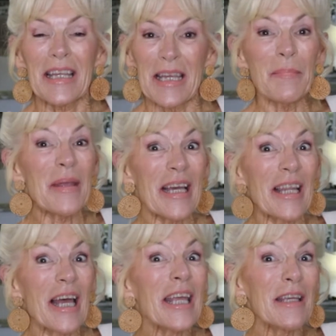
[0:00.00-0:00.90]
Give me a
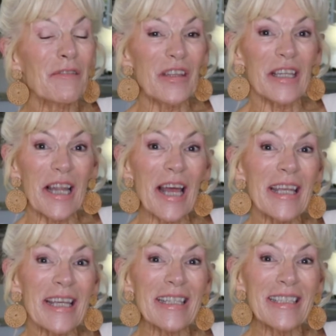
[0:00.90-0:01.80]
like if you
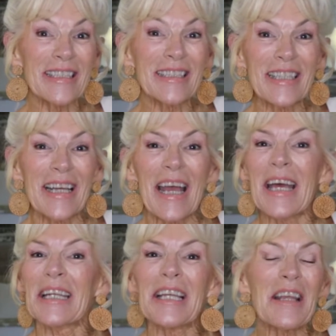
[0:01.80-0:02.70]
like it.
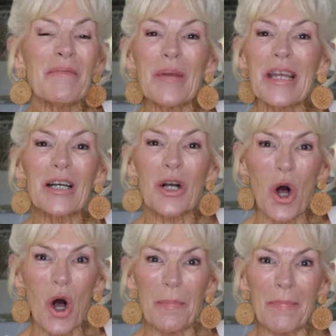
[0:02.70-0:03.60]
And leave me a
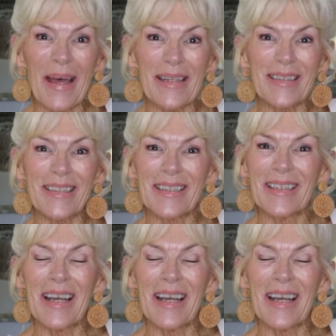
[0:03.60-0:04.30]
comment.